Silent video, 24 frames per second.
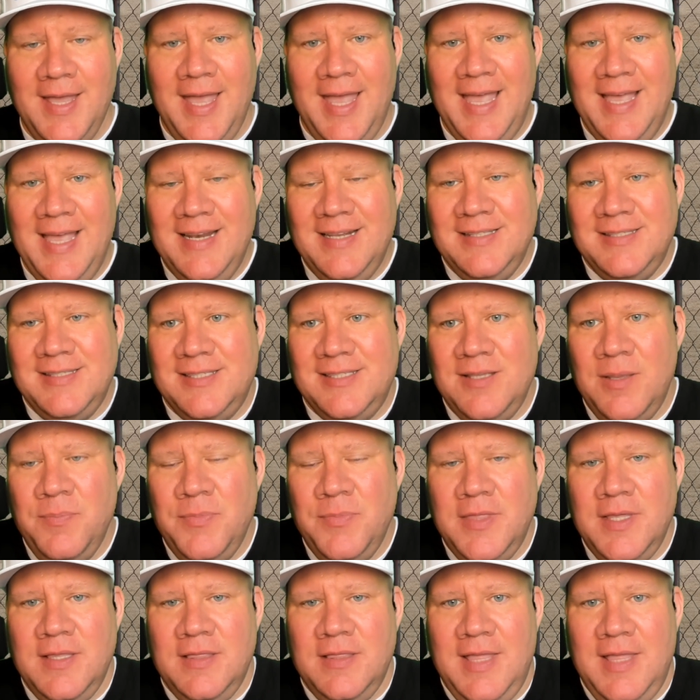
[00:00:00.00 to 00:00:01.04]
And it's
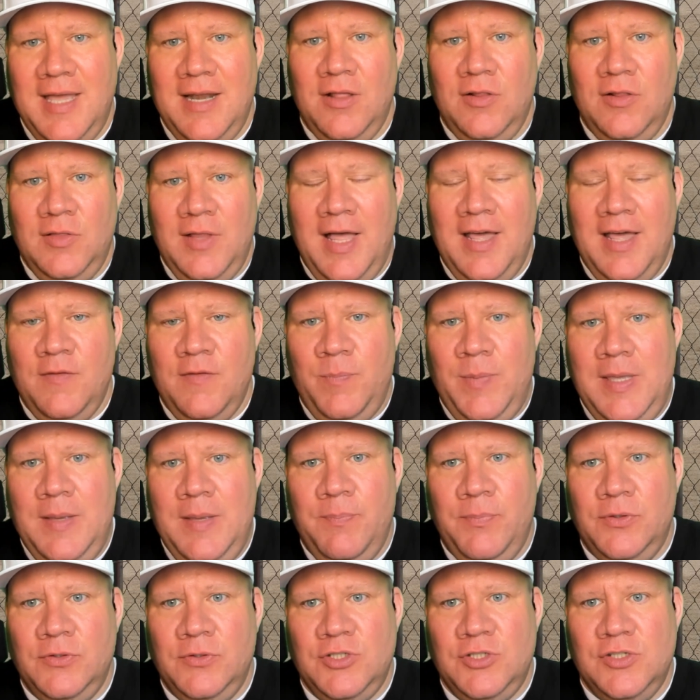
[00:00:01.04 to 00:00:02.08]
something that a lot of
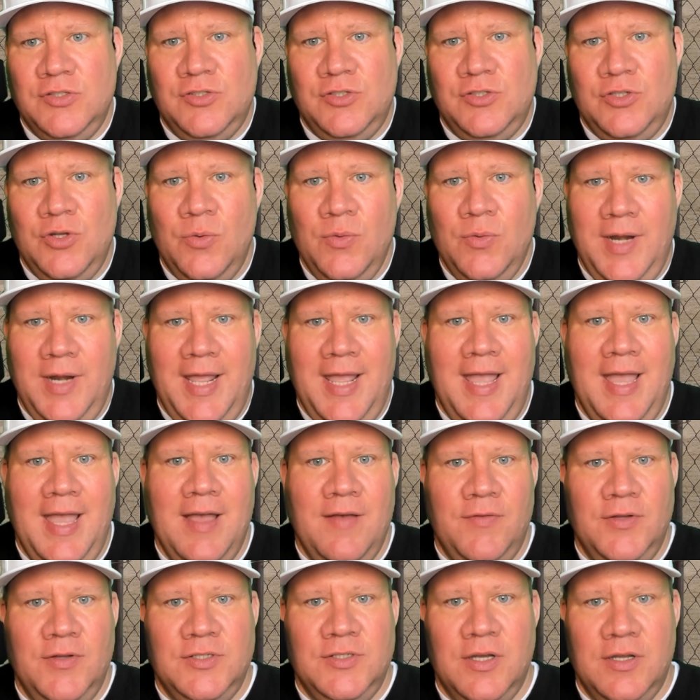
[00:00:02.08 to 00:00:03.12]
people just don't
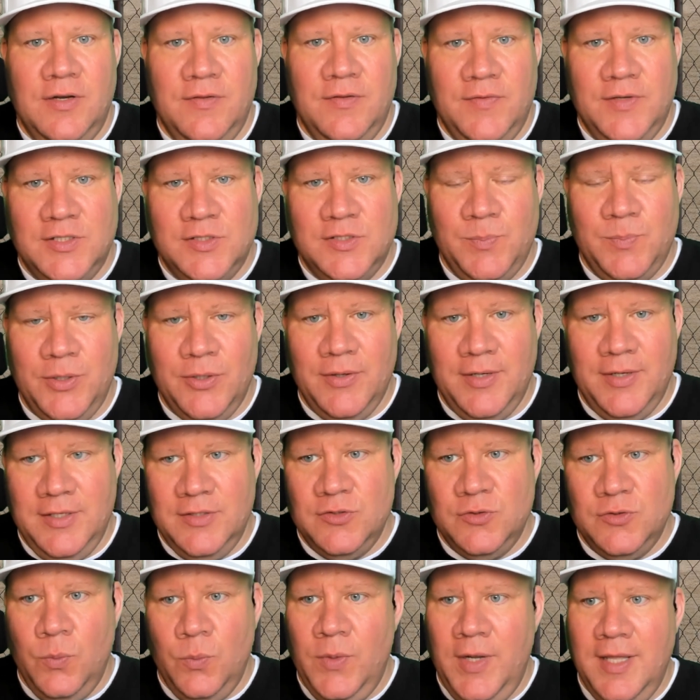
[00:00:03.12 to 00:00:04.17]
have a ton of
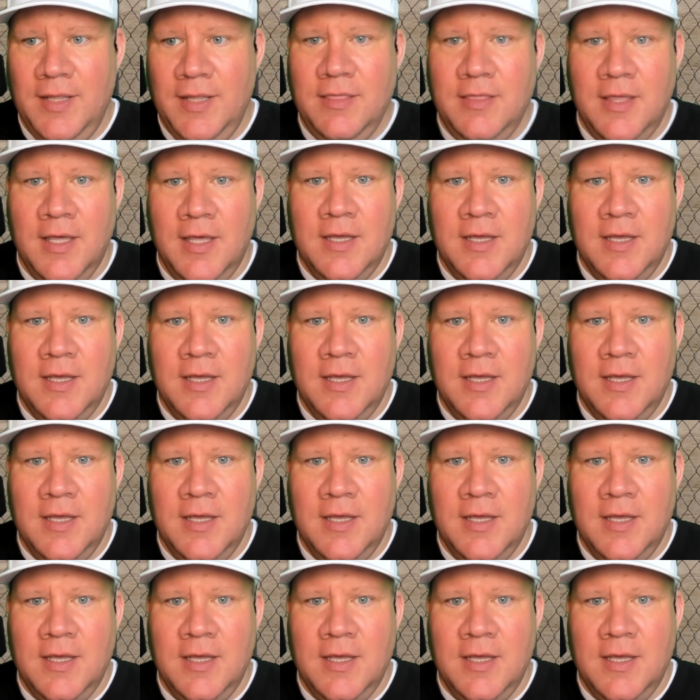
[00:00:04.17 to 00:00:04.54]
experience with.